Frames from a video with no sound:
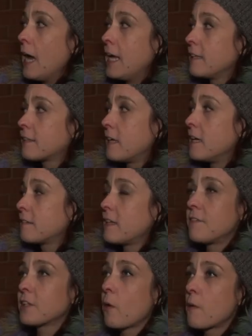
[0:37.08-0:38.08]
It's an
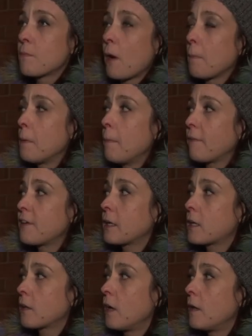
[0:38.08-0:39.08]
ever-growing problem, I
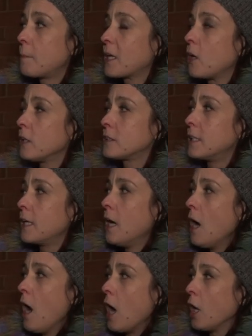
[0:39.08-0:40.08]
think, because the
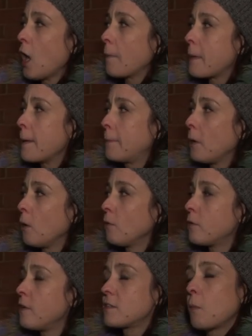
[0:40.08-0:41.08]

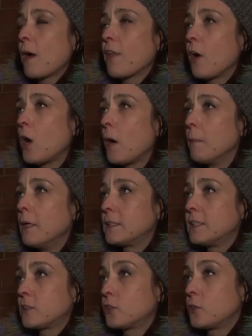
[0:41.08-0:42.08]
reason why they're homeless
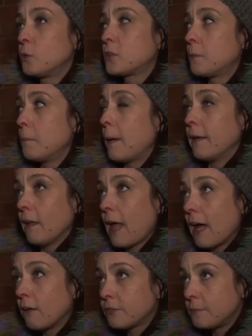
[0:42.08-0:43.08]
is due to mental
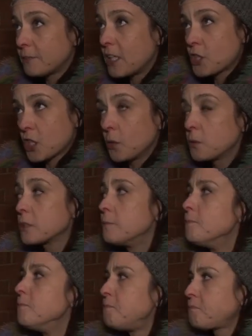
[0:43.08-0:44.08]
health issues.
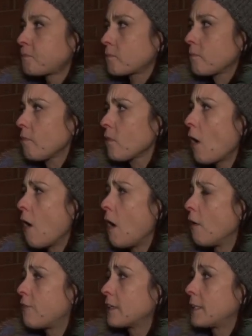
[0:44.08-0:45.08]

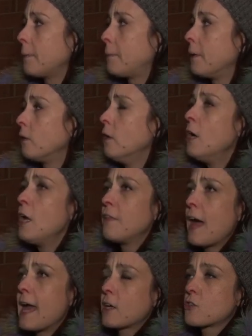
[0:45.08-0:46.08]
Or, for example,
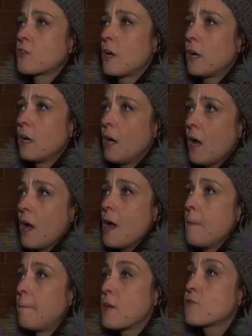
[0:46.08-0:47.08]
the extra
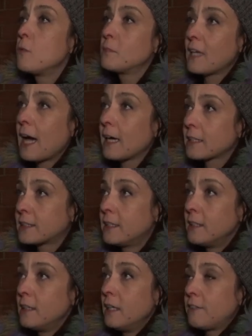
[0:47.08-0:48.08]
bedroom tax,
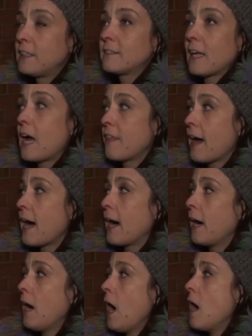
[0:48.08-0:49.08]
things like that.